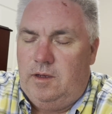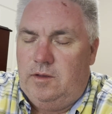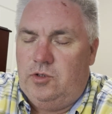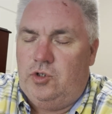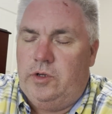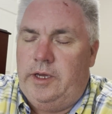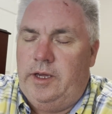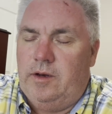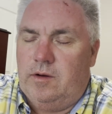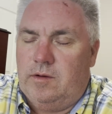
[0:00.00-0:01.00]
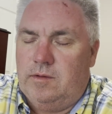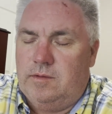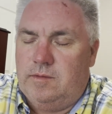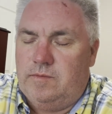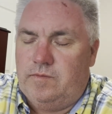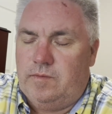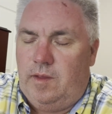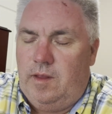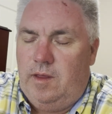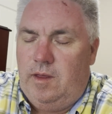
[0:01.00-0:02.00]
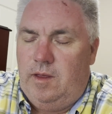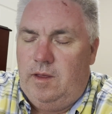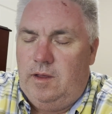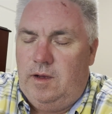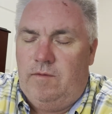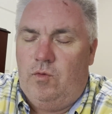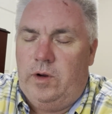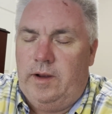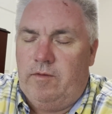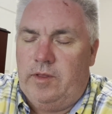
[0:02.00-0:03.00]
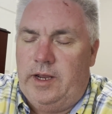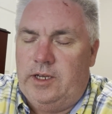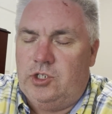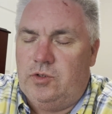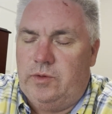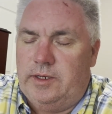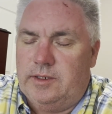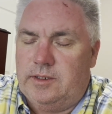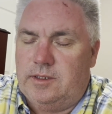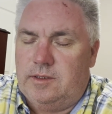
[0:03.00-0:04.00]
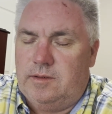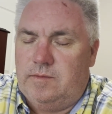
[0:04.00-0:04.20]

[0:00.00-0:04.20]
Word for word: that you heal her of whatever that issue is.